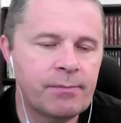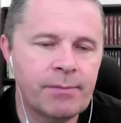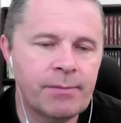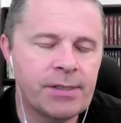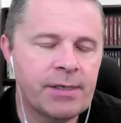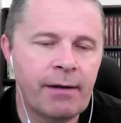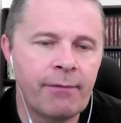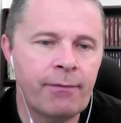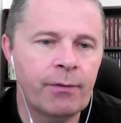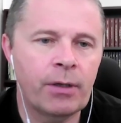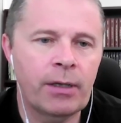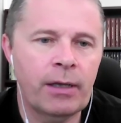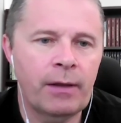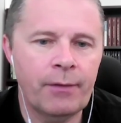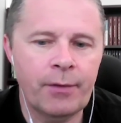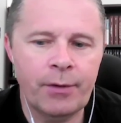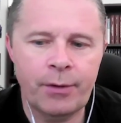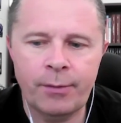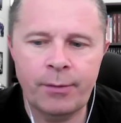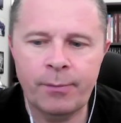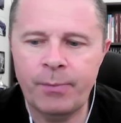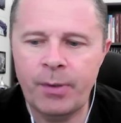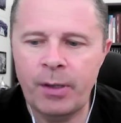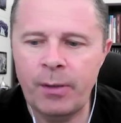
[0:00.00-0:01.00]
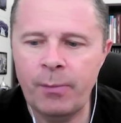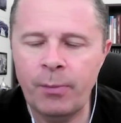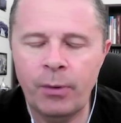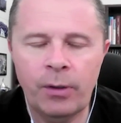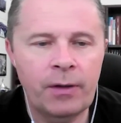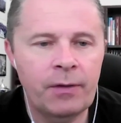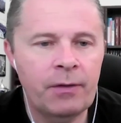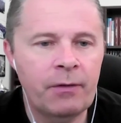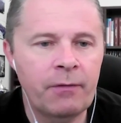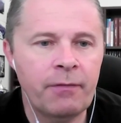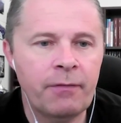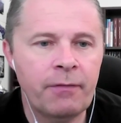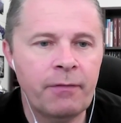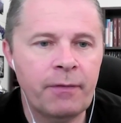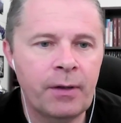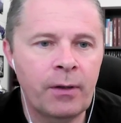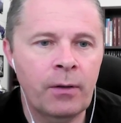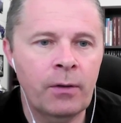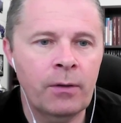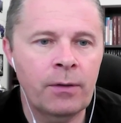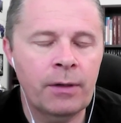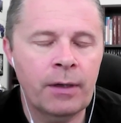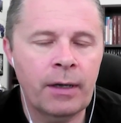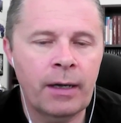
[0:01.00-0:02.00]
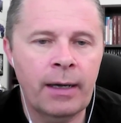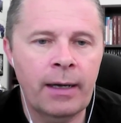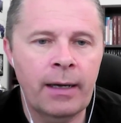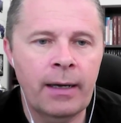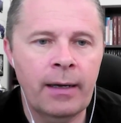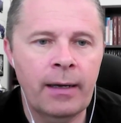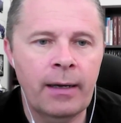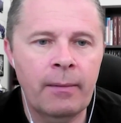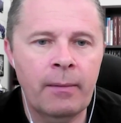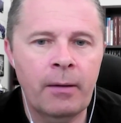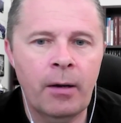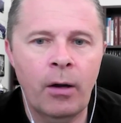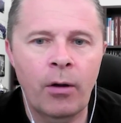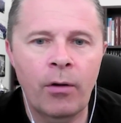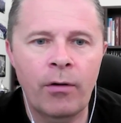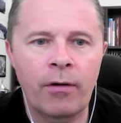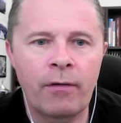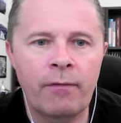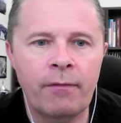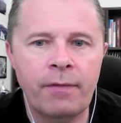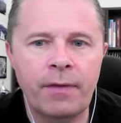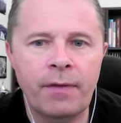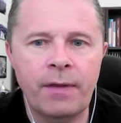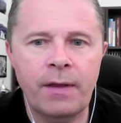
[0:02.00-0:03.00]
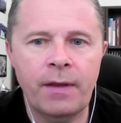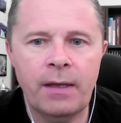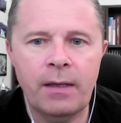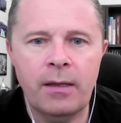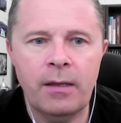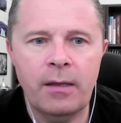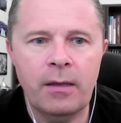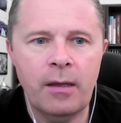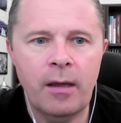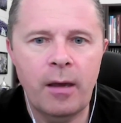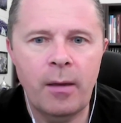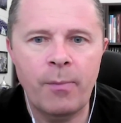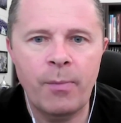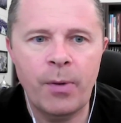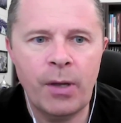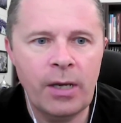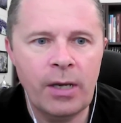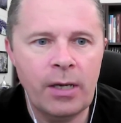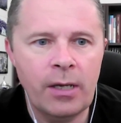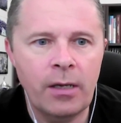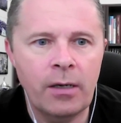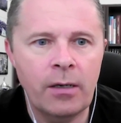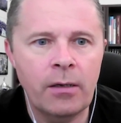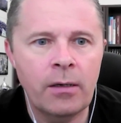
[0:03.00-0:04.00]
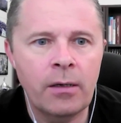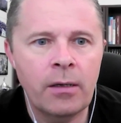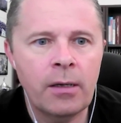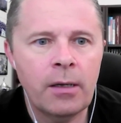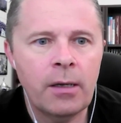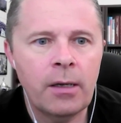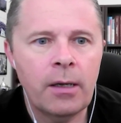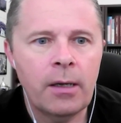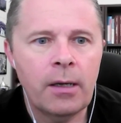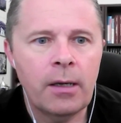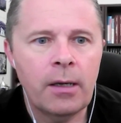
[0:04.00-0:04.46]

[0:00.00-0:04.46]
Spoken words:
several other people in the field are of the opinion,